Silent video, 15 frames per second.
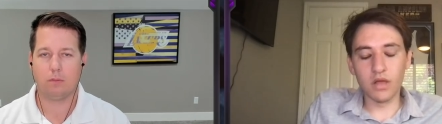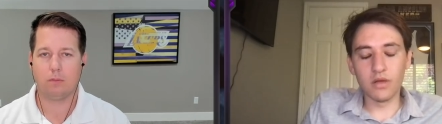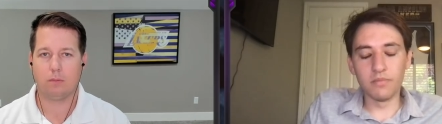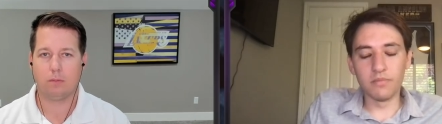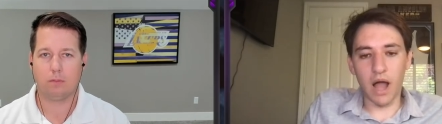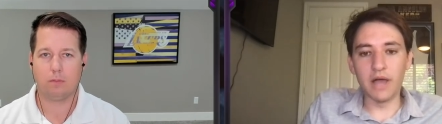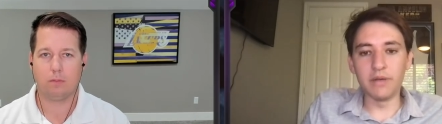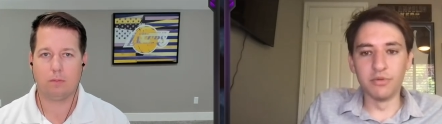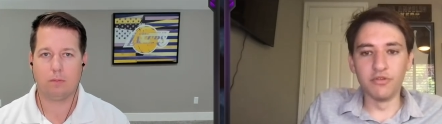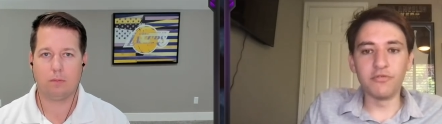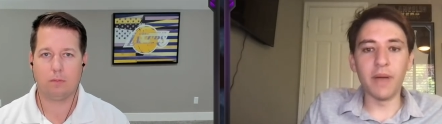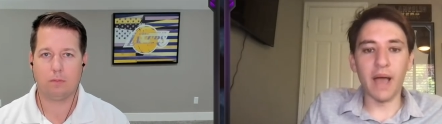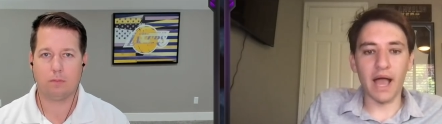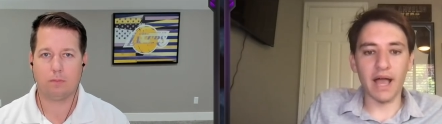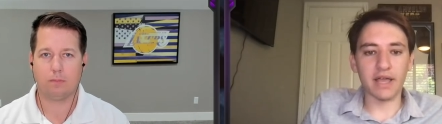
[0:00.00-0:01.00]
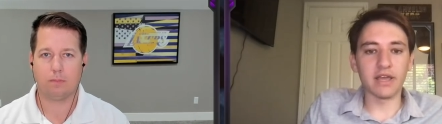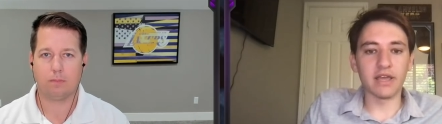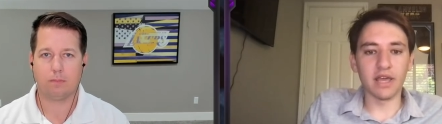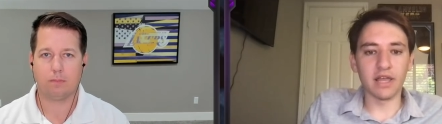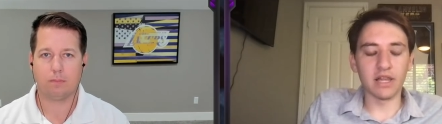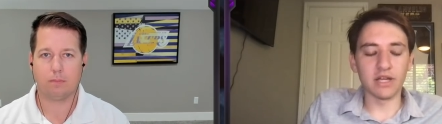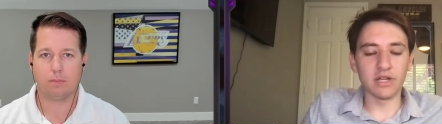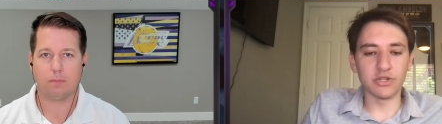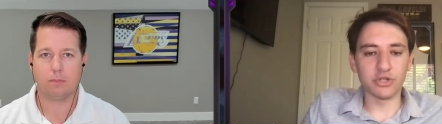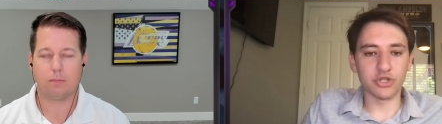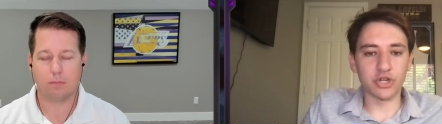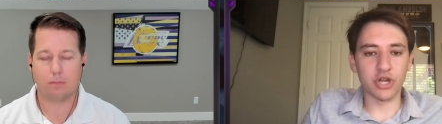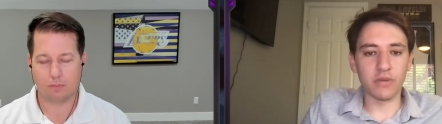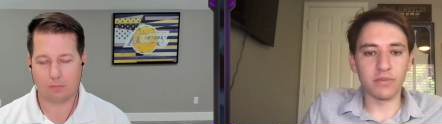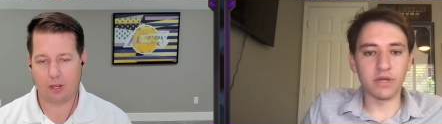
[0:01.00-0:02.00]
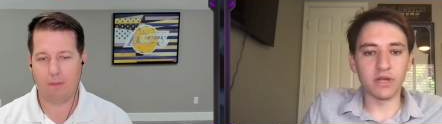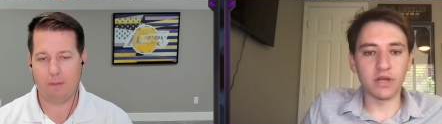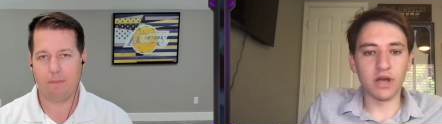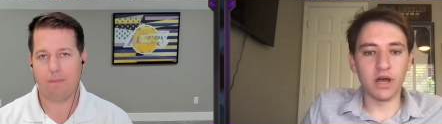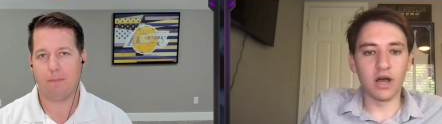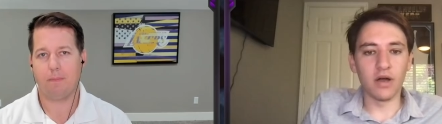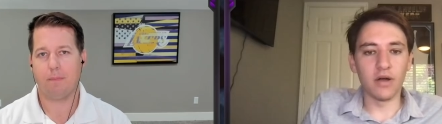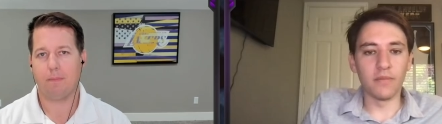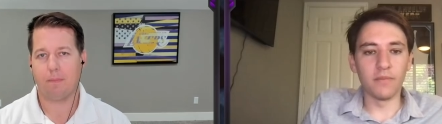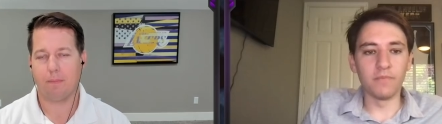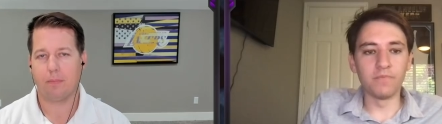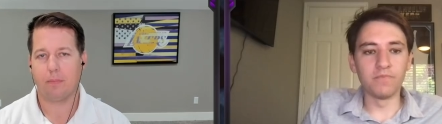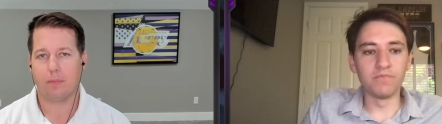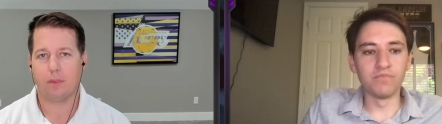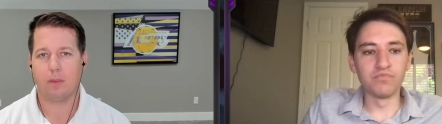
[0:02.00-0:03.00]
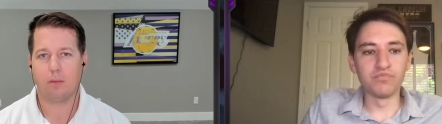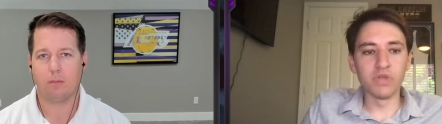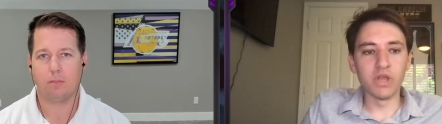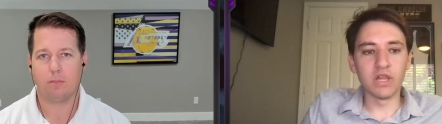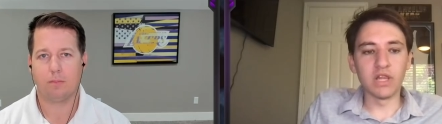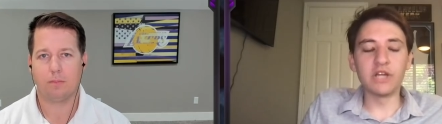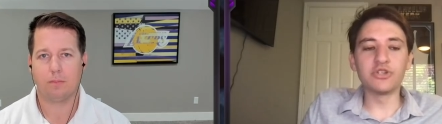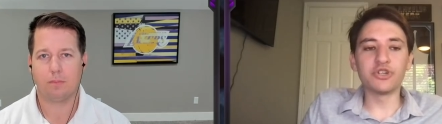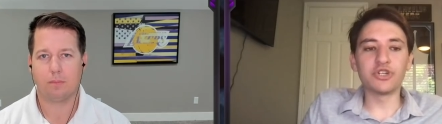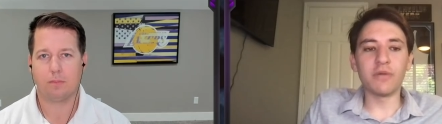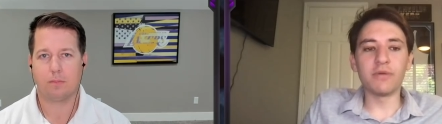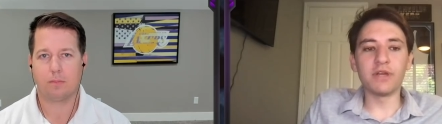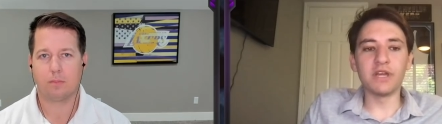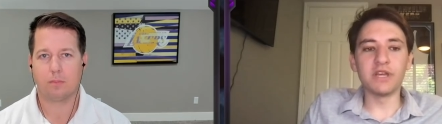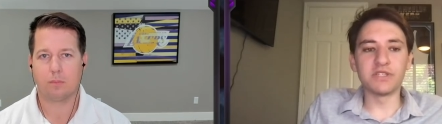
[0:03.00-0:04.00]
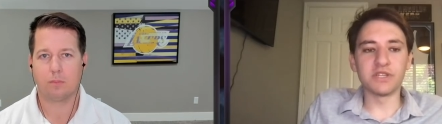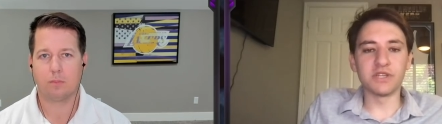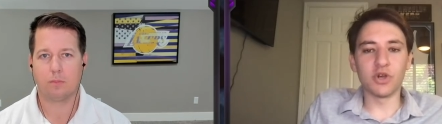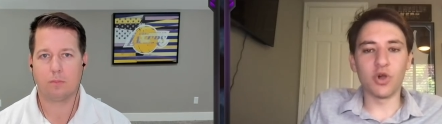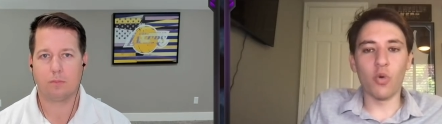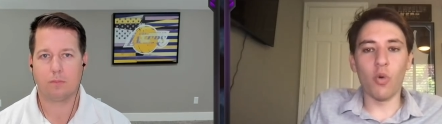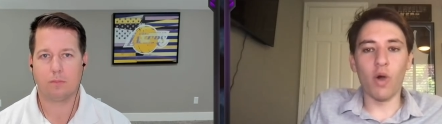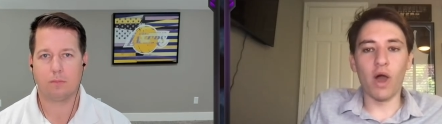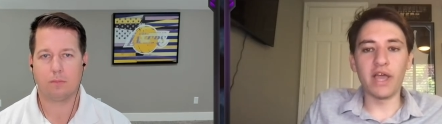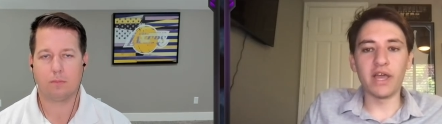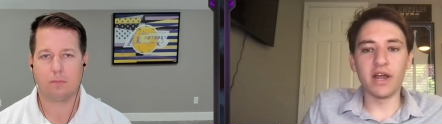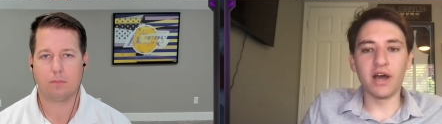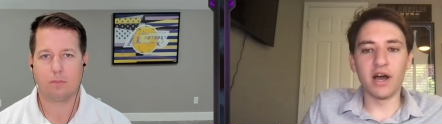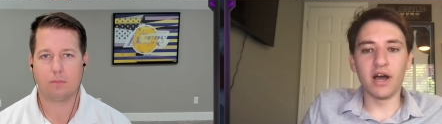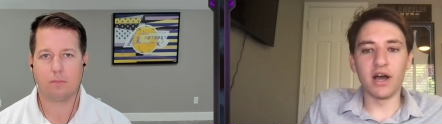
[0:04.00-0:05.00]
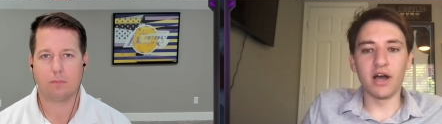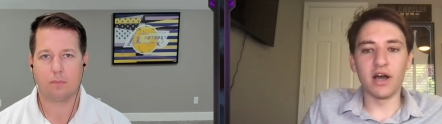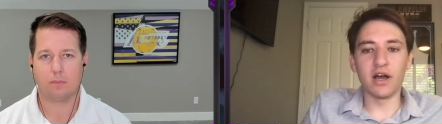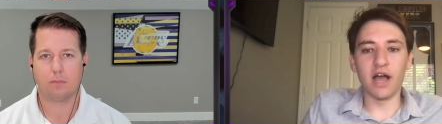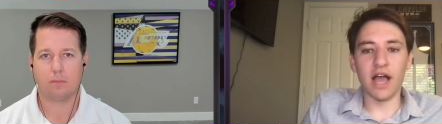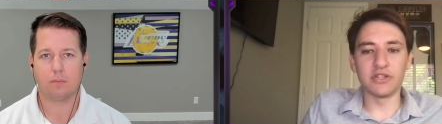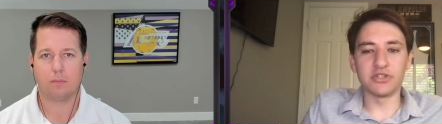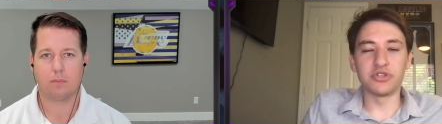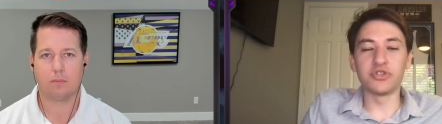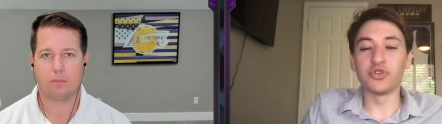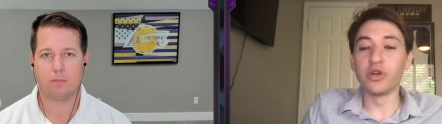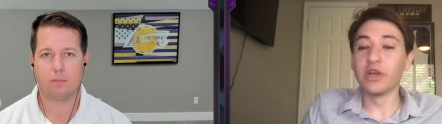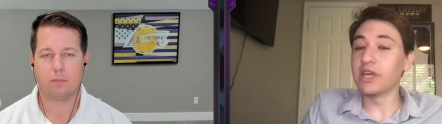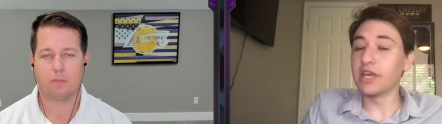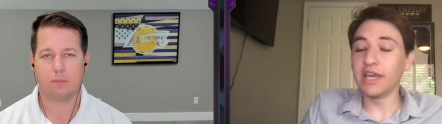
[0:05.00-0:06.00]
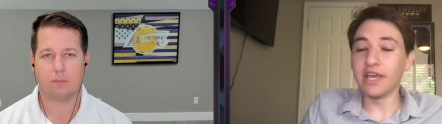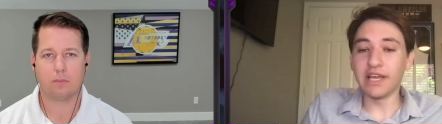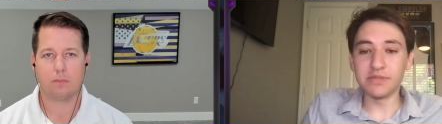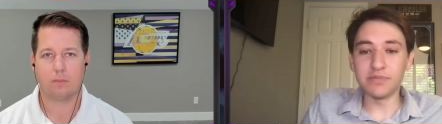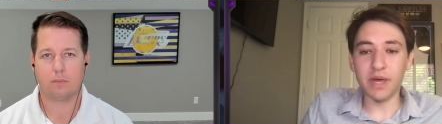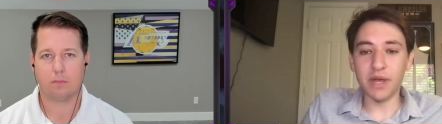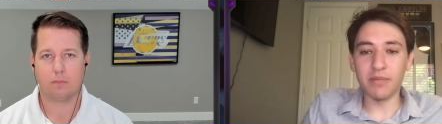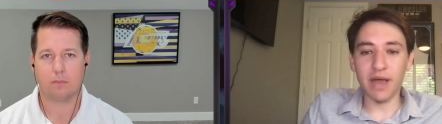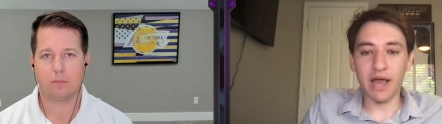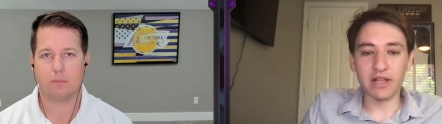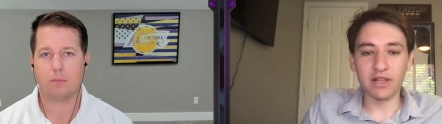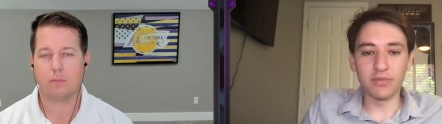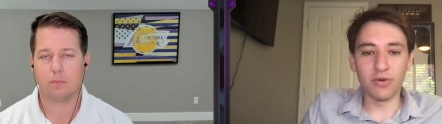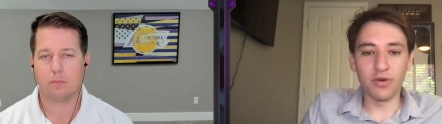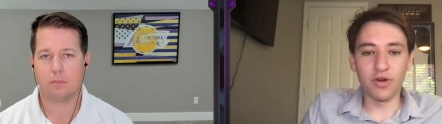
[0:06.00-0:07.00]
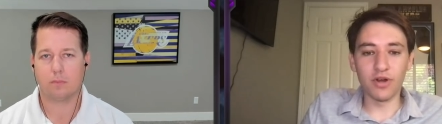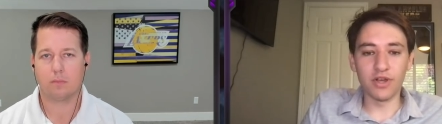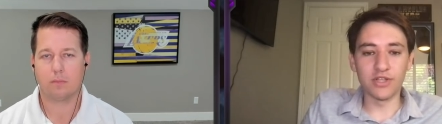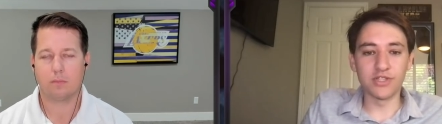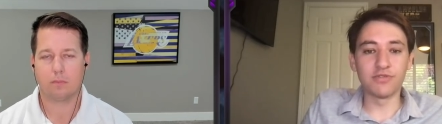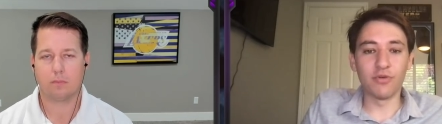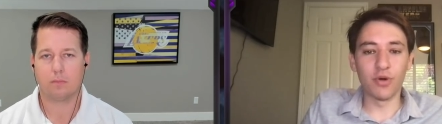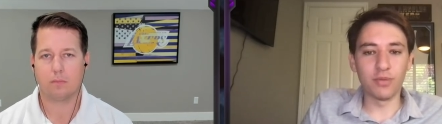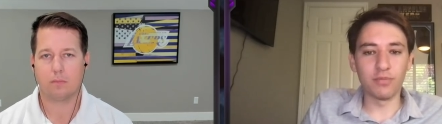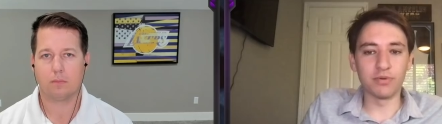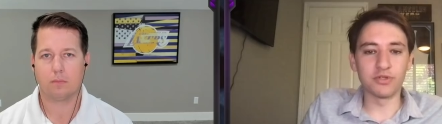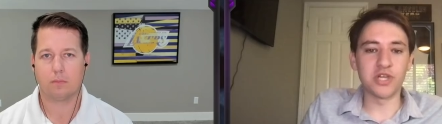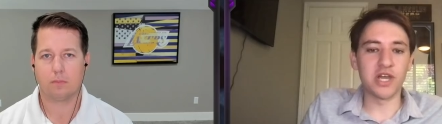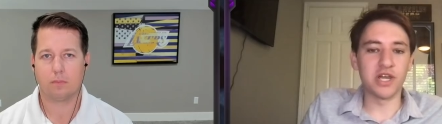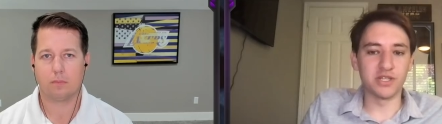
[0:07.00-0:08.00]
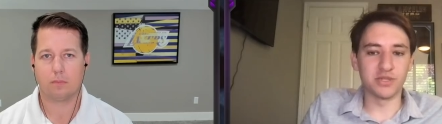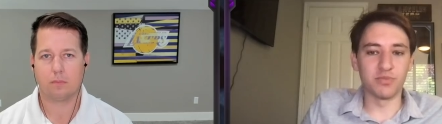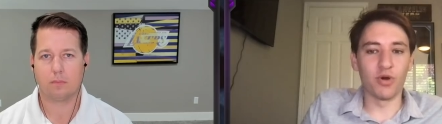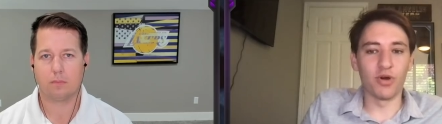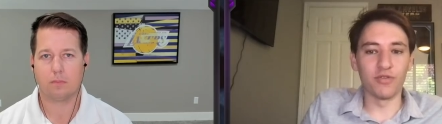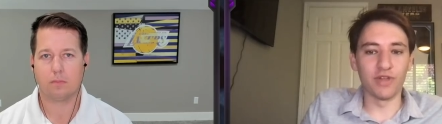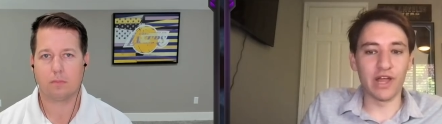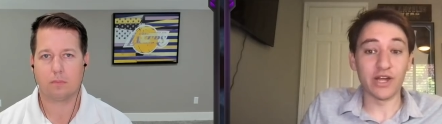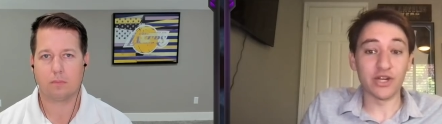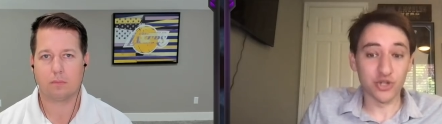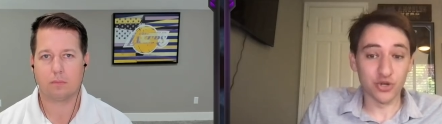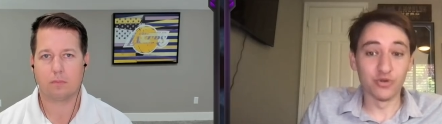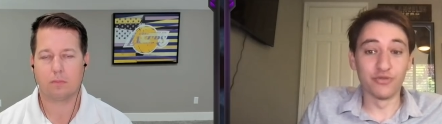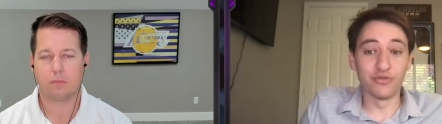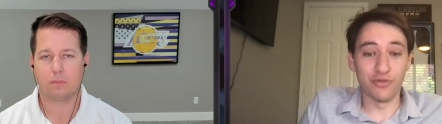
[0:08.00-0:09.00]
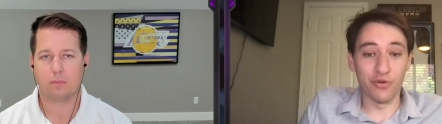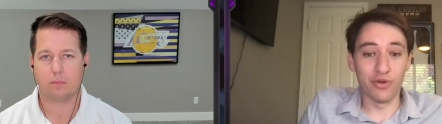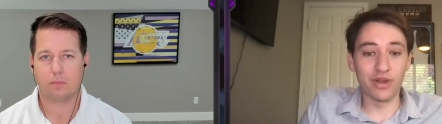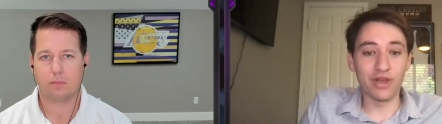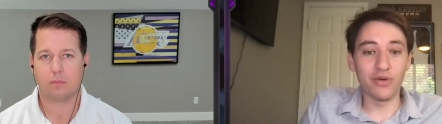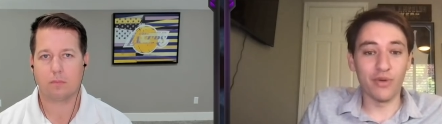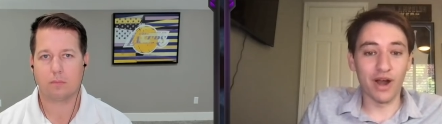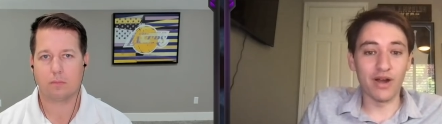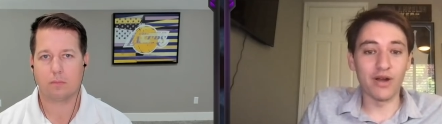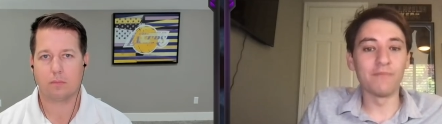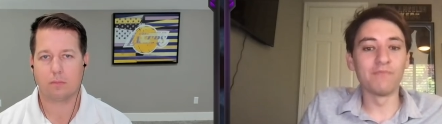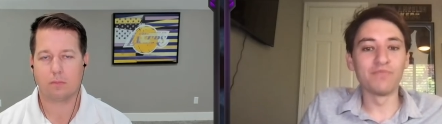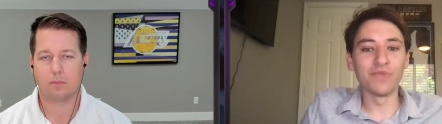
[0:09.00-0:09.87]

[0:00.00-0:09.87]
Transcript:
Speaker 1: I'd move back and get Landry Shamet. Landry Shamet isn't quite as streaky as Ben McLemore. His 40% is more of like a true 40 where